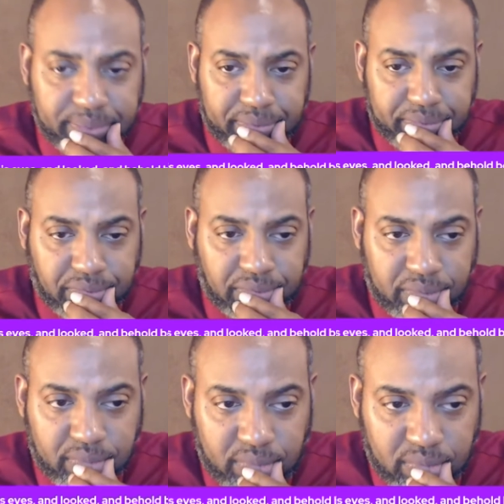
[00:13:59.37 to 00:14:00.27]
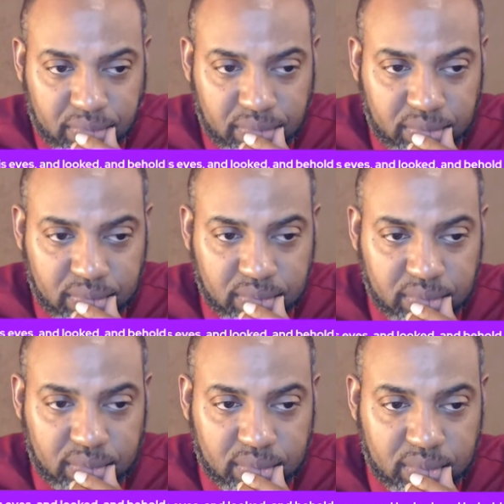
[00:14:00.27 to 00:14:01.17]

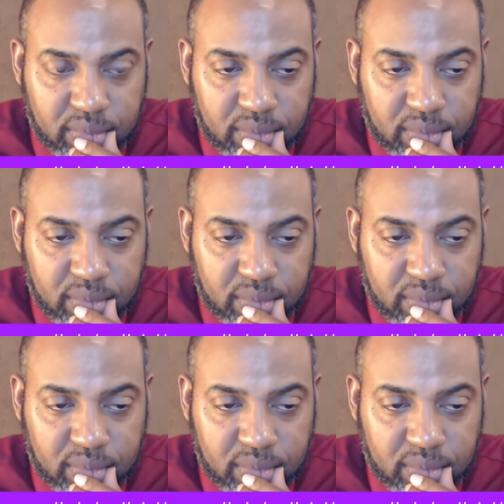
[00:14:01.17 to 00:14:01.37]
(no one is talking)